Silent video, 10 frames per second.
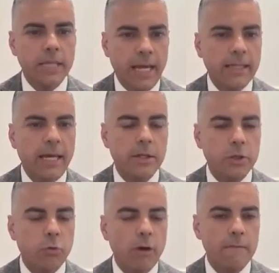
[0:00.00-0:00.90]
10 out of
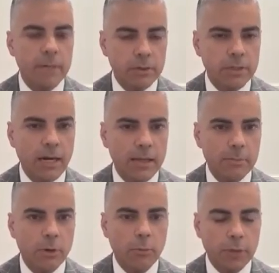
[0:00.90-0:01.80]
the 12 bills out of the
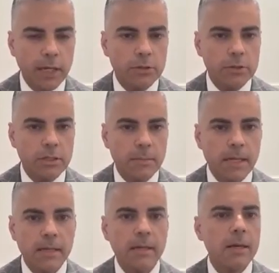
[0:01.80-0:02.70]
Appropriations
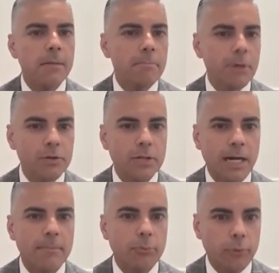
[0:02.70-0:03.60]
Committee, bills that
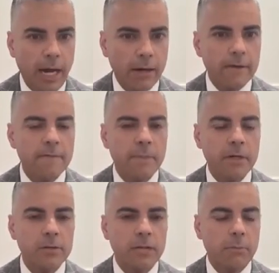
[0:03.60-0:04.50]
I'm proud of,
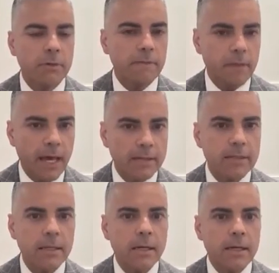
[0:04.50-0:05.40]
bills that
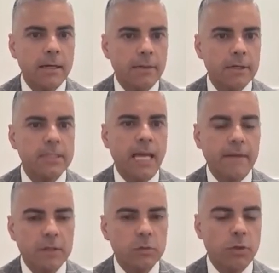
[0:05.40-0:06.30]
reflect the
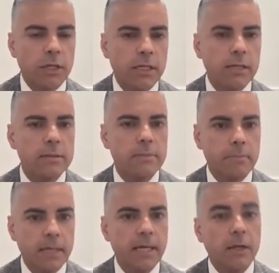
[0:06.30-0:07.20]
savings where they need to
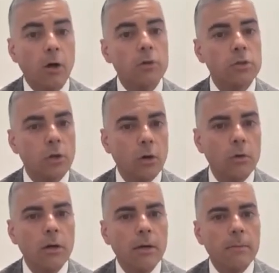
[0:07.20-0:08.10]
be, and
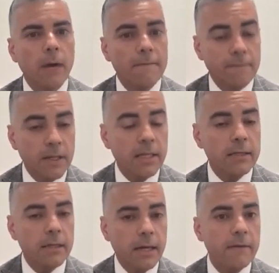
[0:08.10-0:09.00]
also
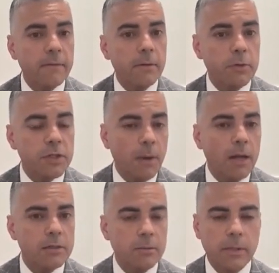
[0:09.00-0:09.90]
funding the government
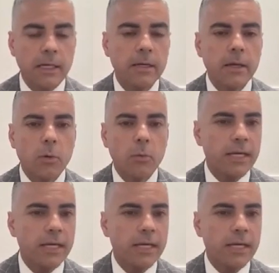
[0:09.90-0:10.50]
responsibly. We